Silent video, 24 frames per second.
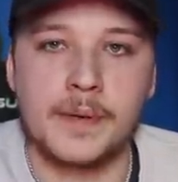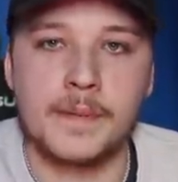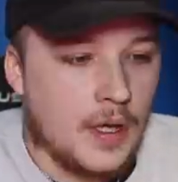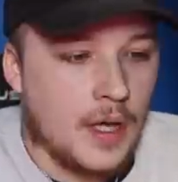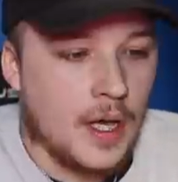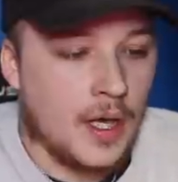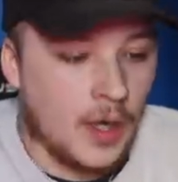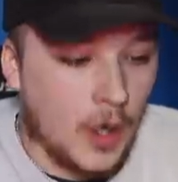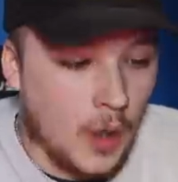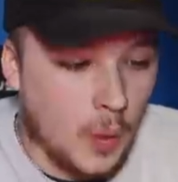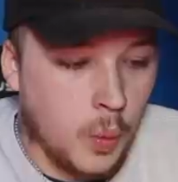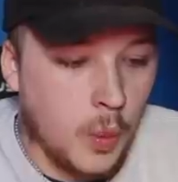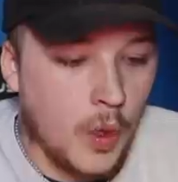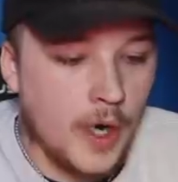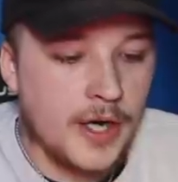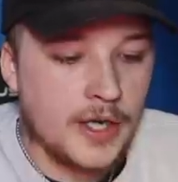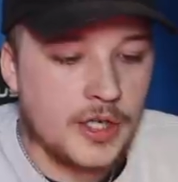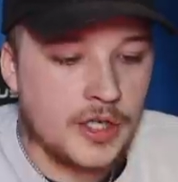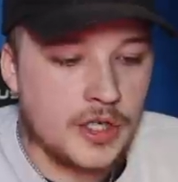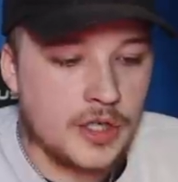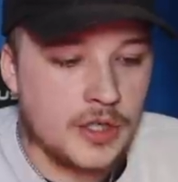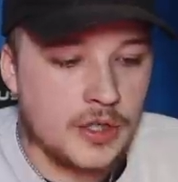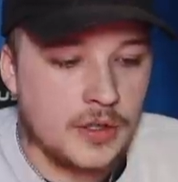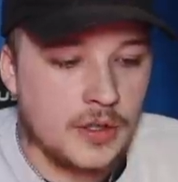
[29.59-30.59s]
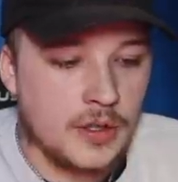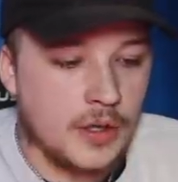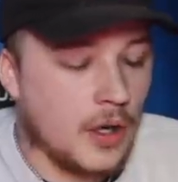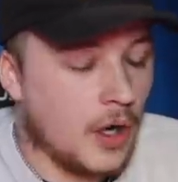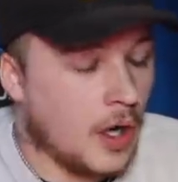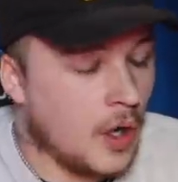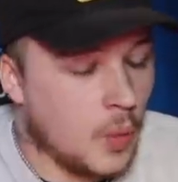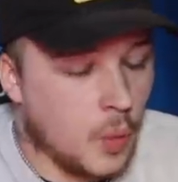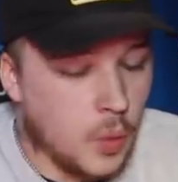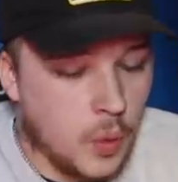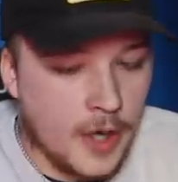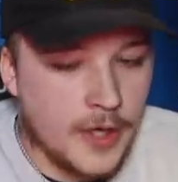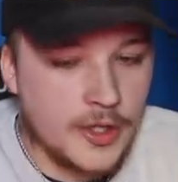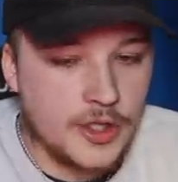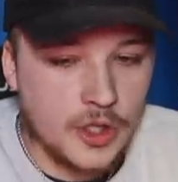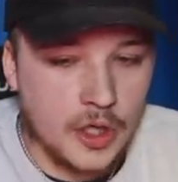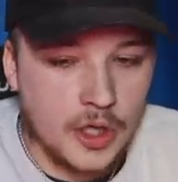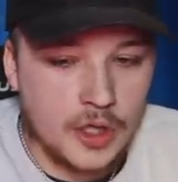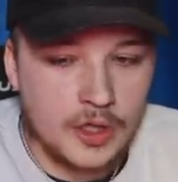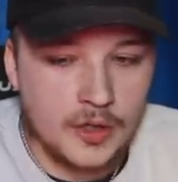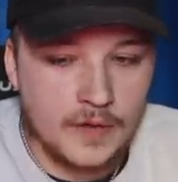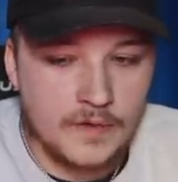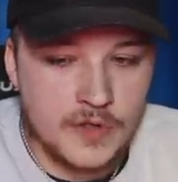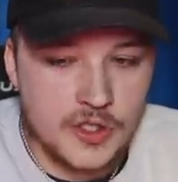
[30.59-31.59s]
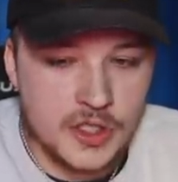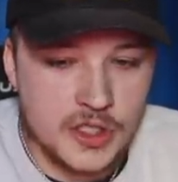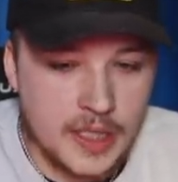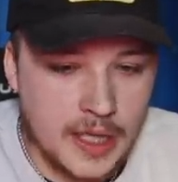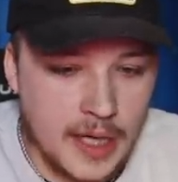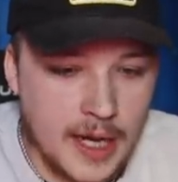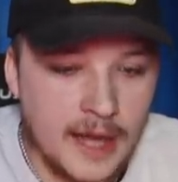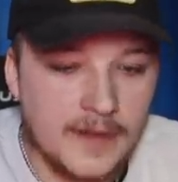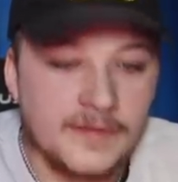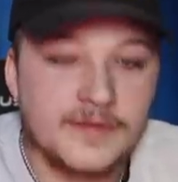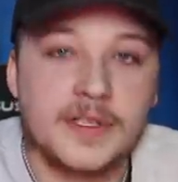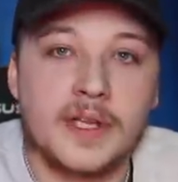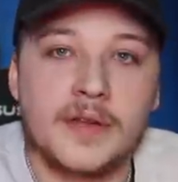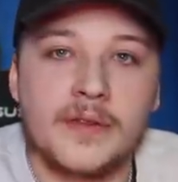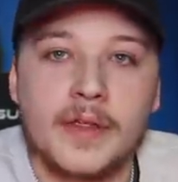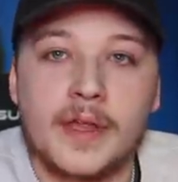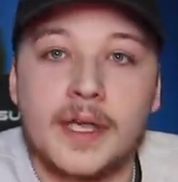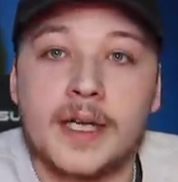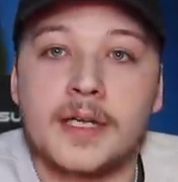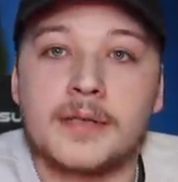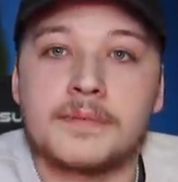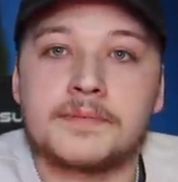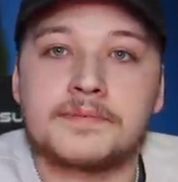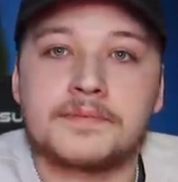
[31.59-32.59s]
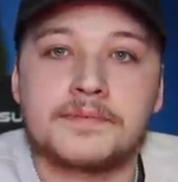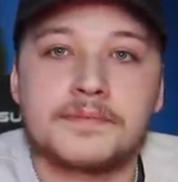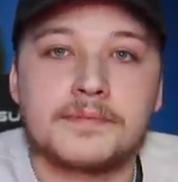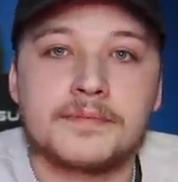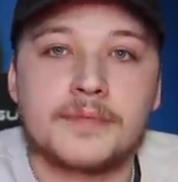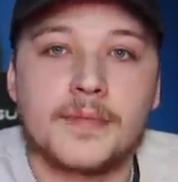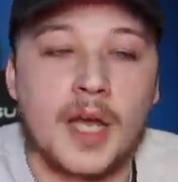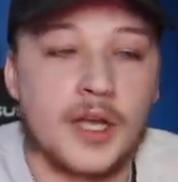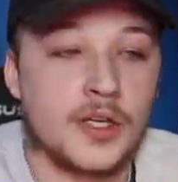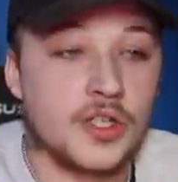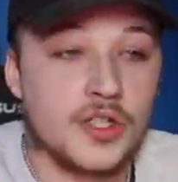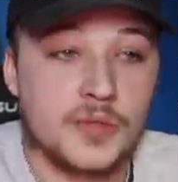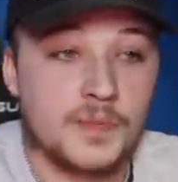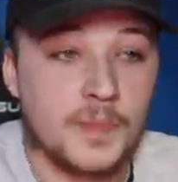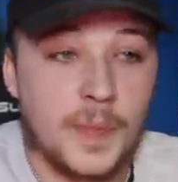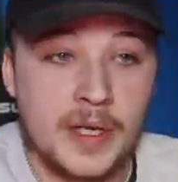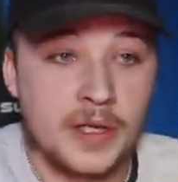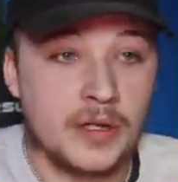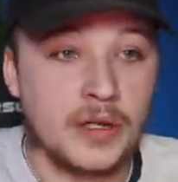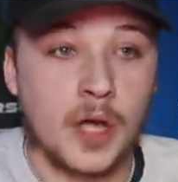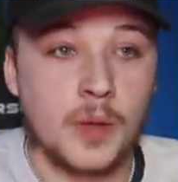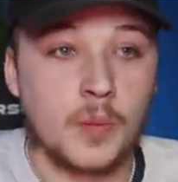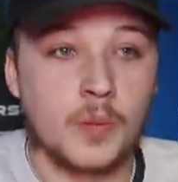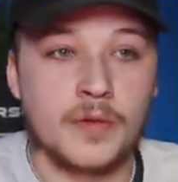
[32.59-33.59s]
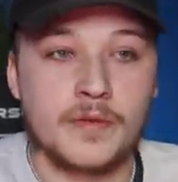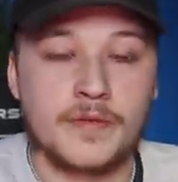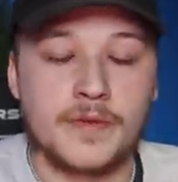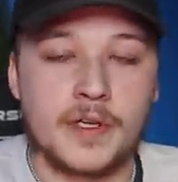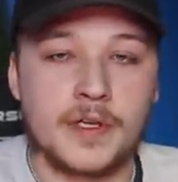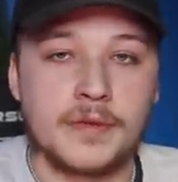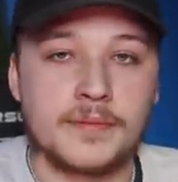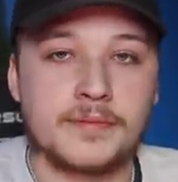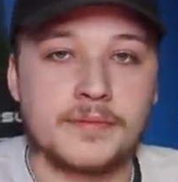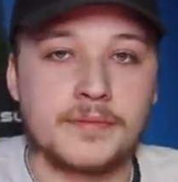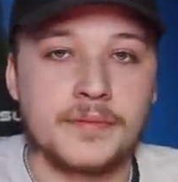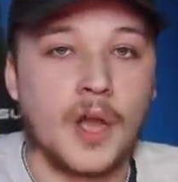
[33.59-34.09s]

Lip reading: And I wish I could have just left it there and just been done with it.